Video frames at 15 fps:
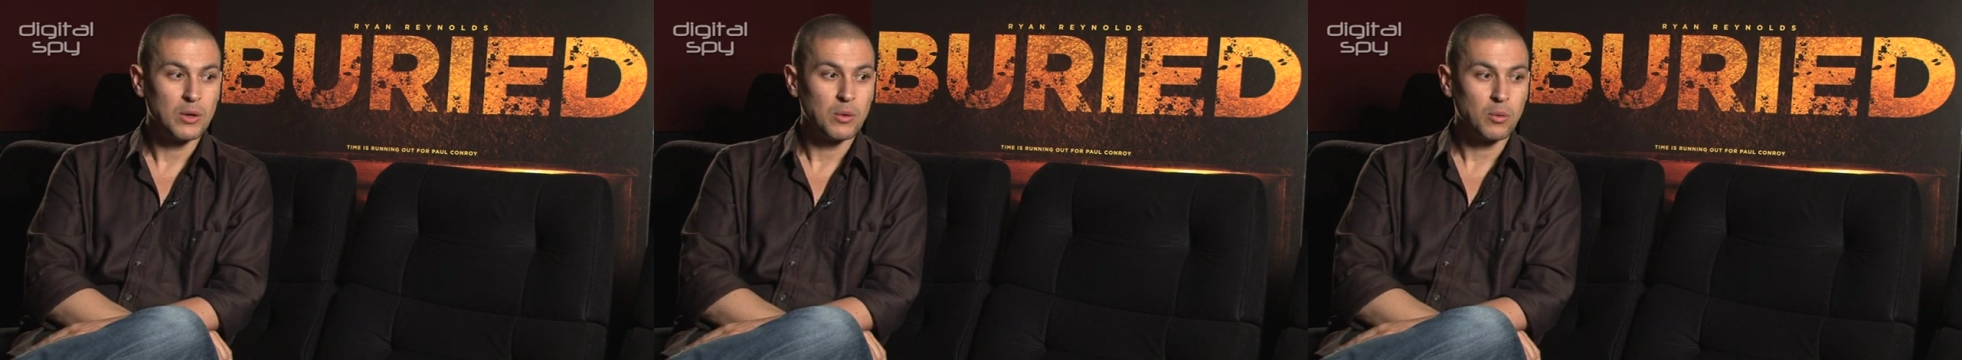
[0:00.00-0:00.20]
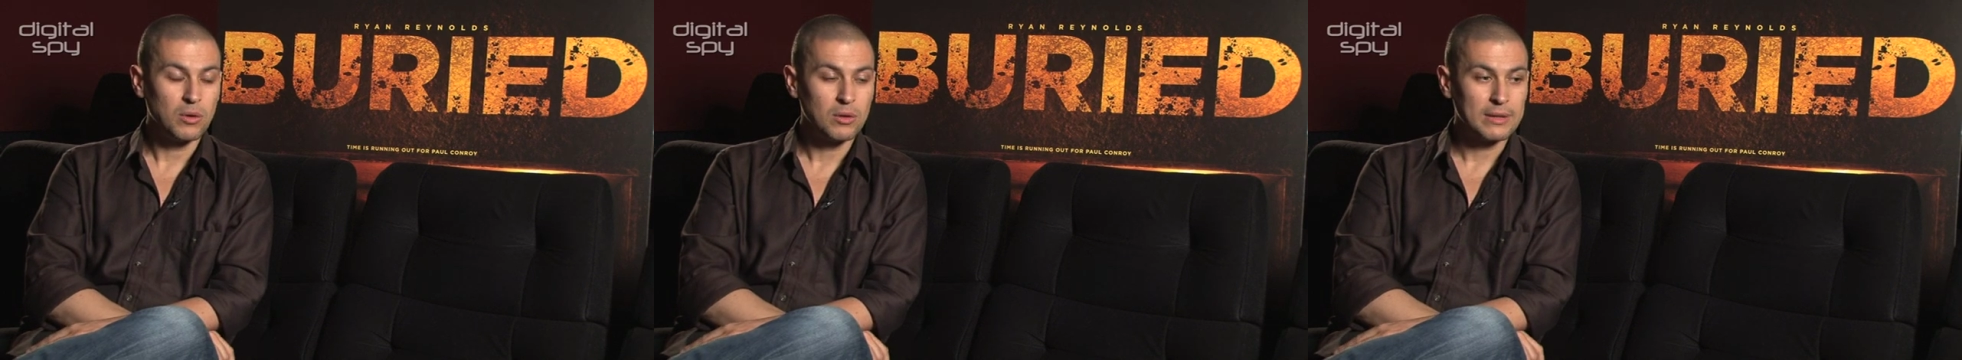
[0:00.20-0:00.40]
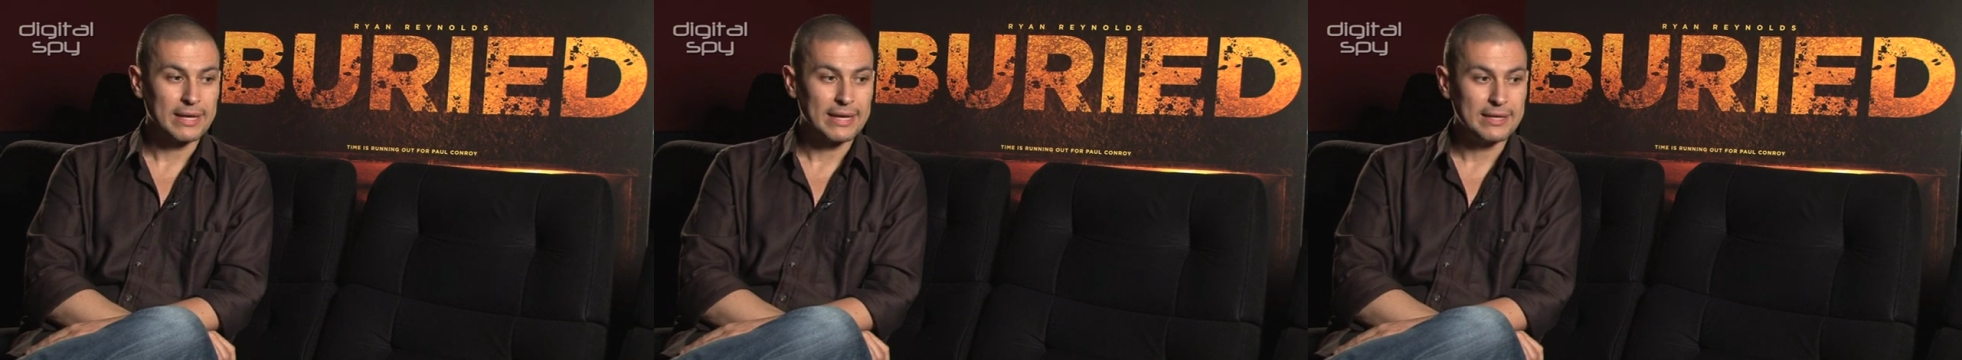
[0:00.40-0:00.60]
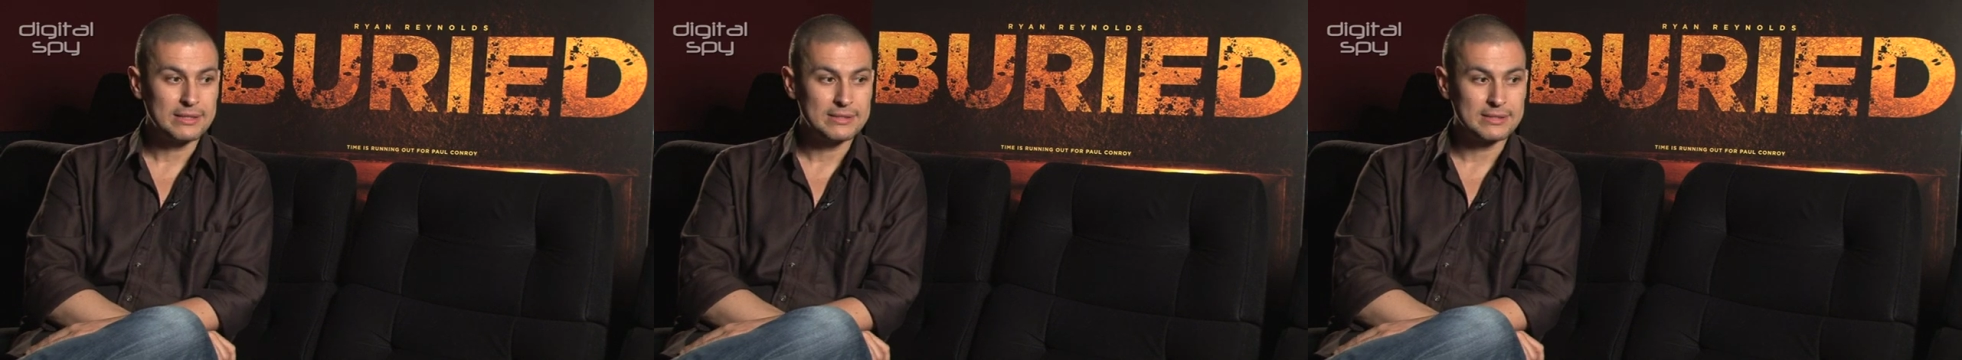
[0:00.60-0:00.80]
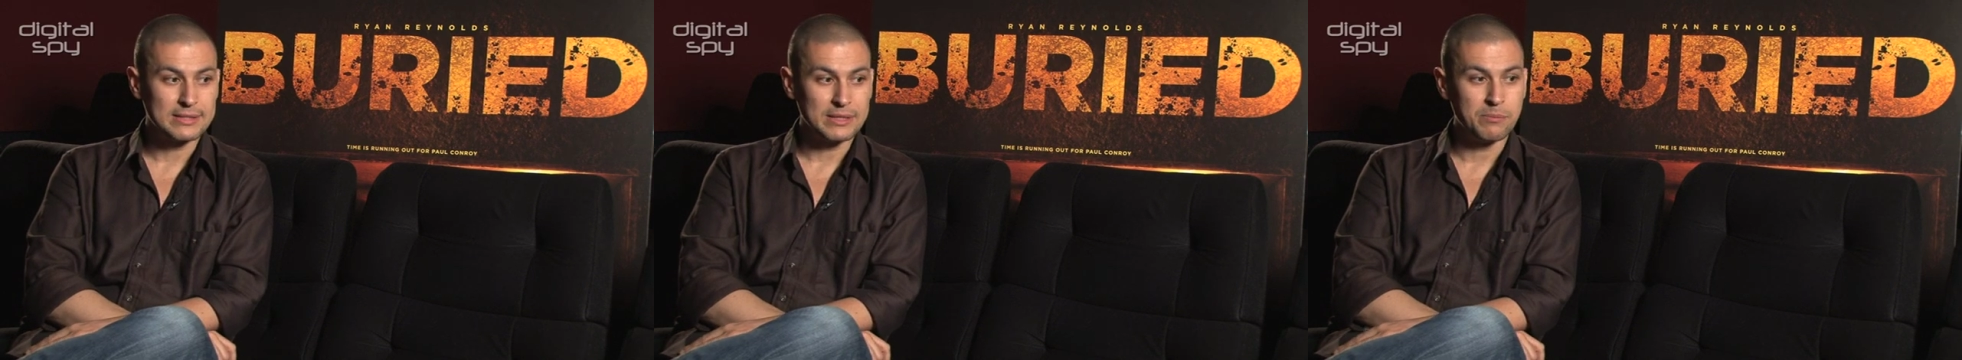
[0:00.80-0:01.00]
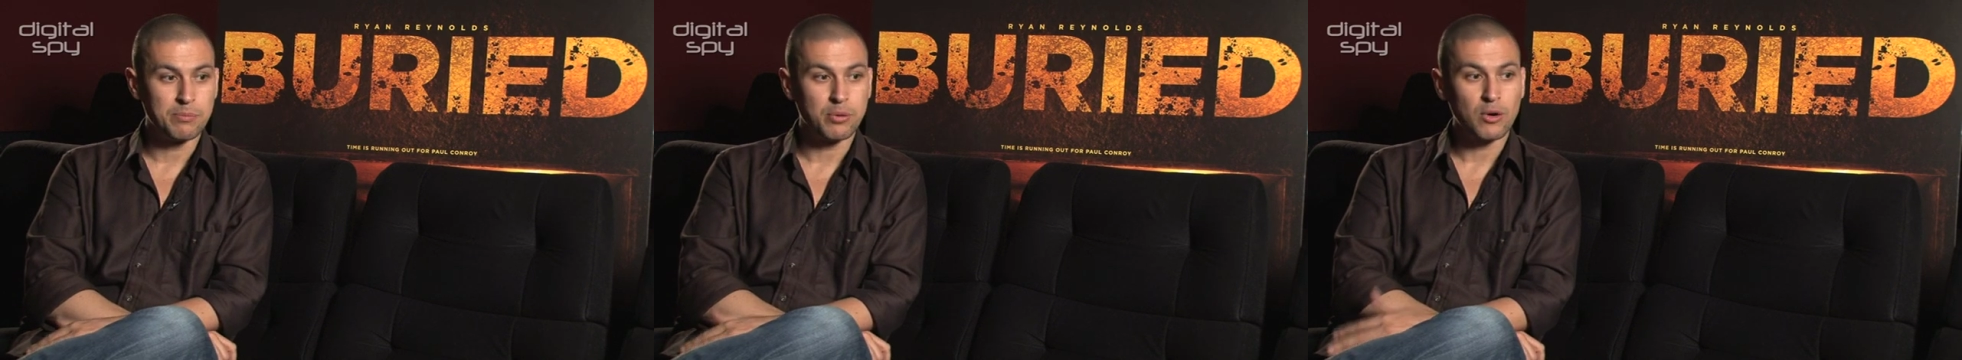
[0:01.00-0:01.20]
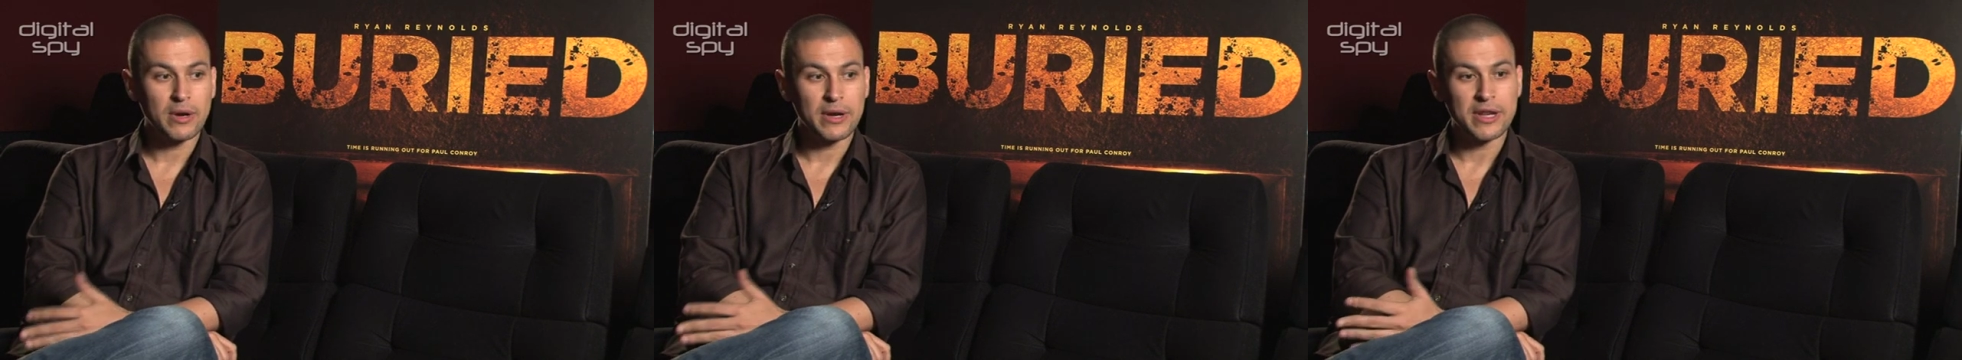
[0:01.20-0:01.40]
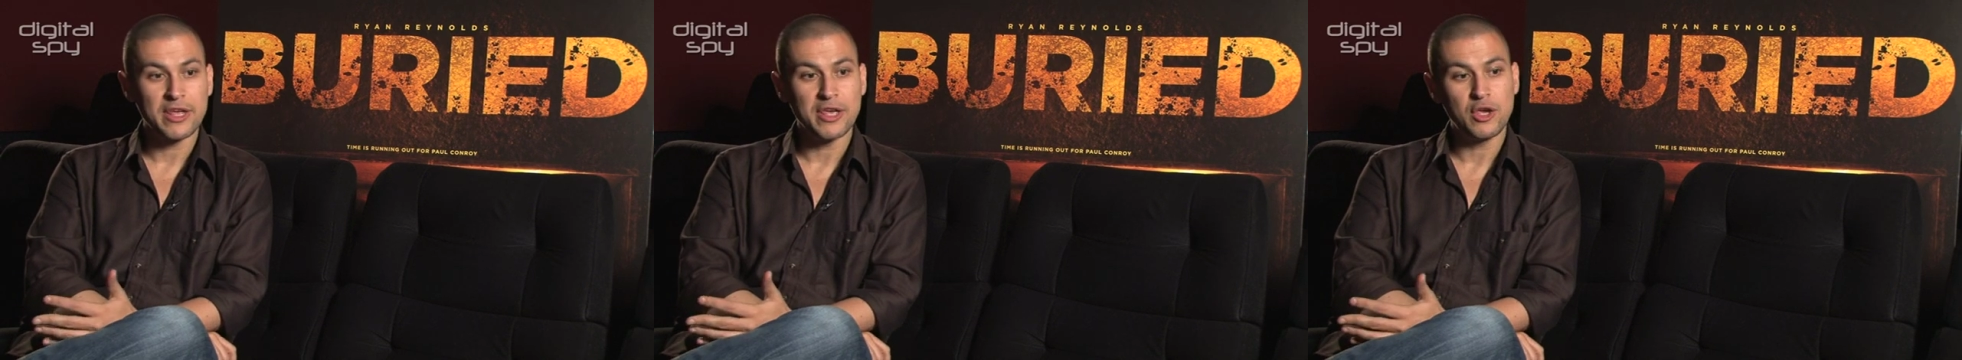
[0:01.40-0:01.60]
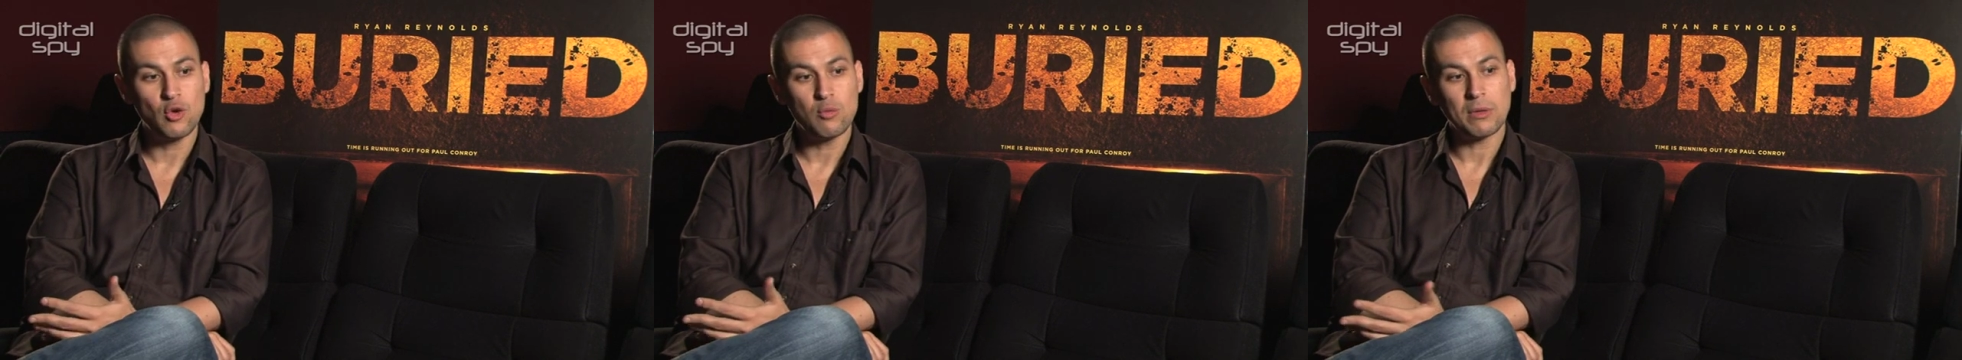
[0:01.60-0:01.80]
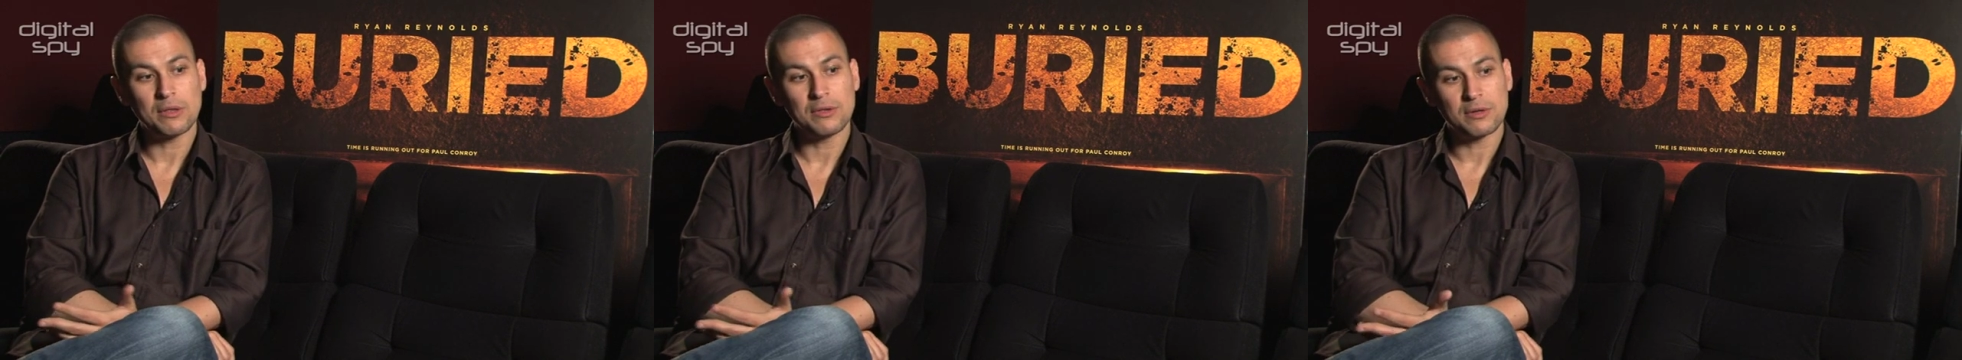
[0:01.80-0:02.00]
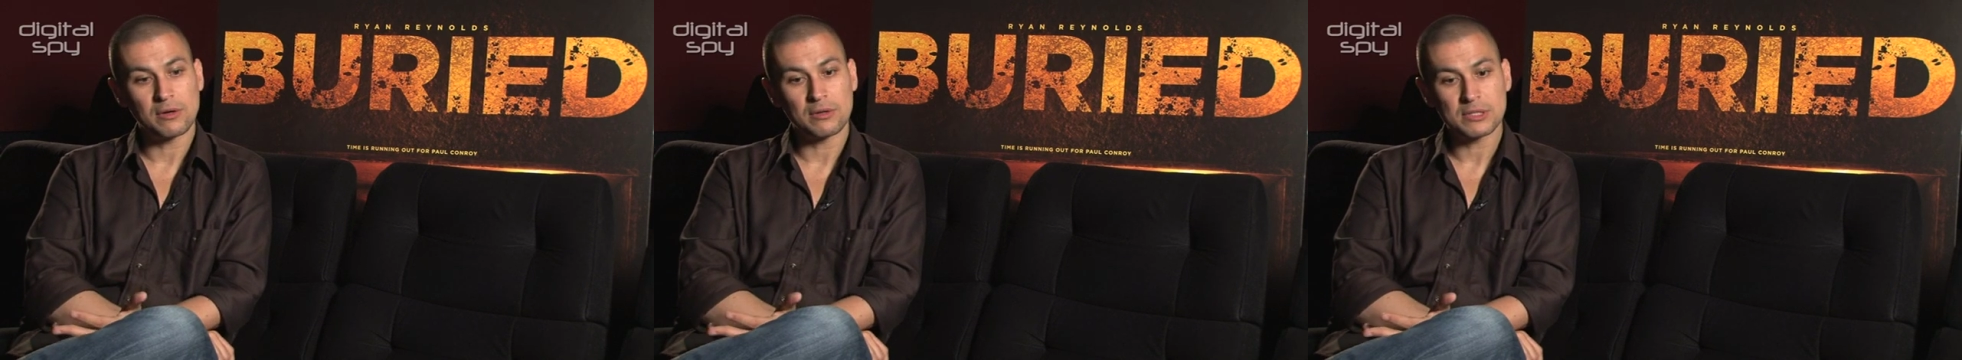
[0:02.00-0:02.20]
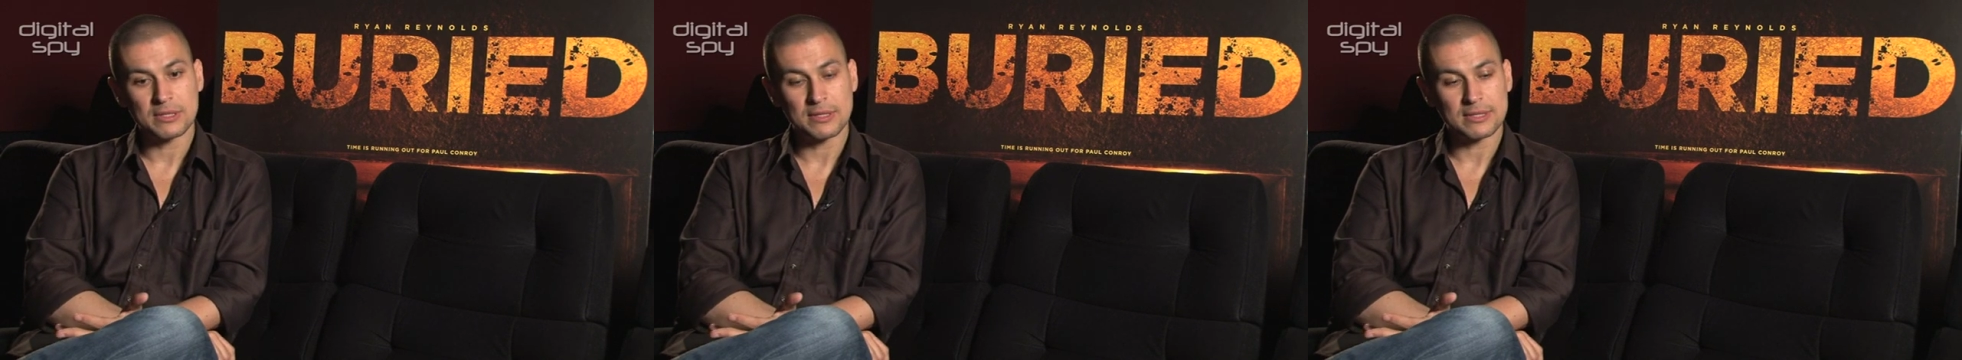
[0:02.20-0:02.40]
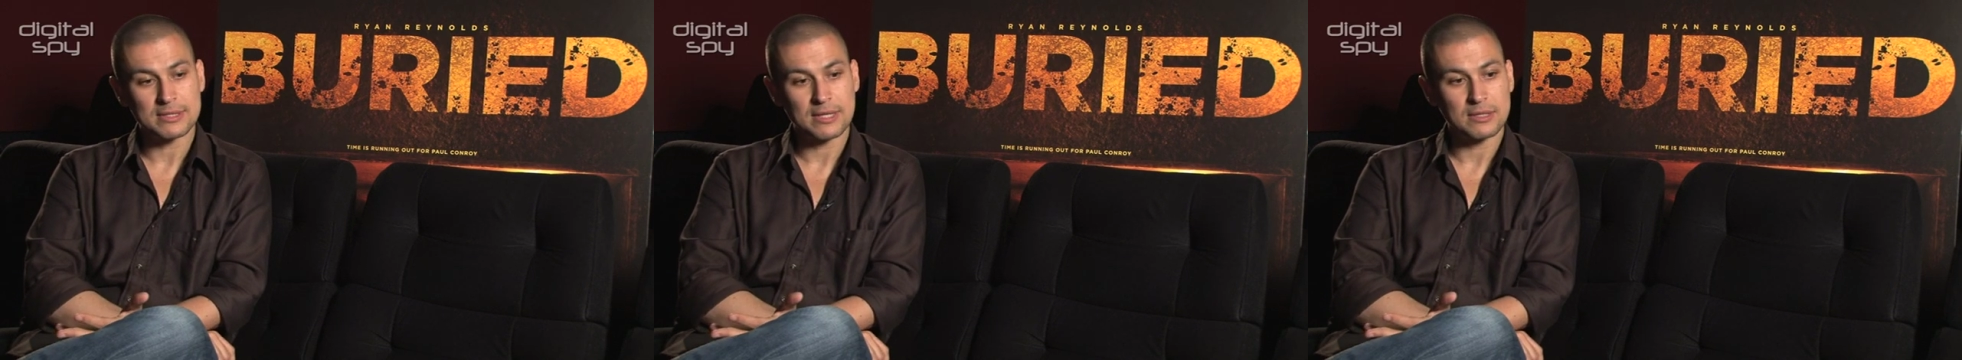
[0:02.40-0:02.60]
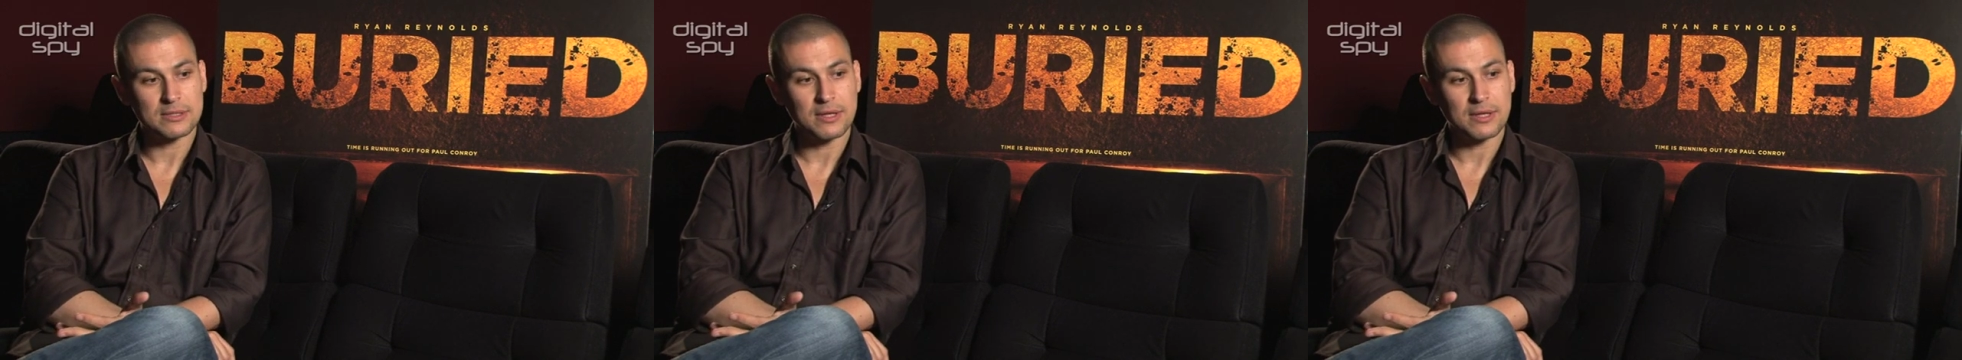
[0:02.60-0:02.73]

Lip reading: Well, it's important in human terms in the sense